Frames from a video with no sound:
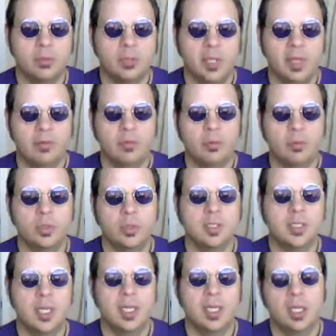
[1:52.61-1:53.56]
Now everyone's
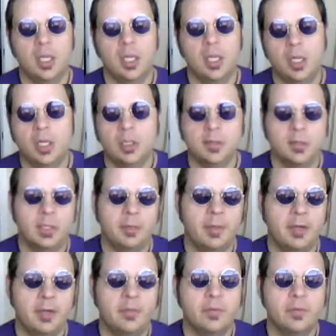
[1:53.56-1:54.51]
like, oh, send him
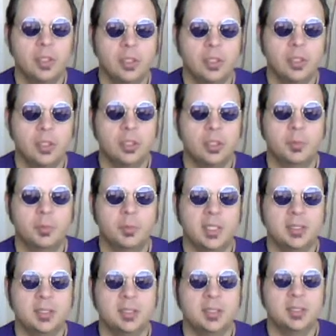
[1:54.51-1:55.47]
out for the year, but that's
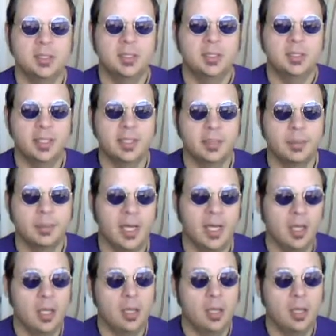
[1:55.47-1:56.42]
because they just like to pile
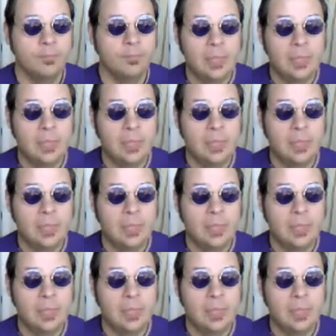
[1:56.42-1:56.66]
on.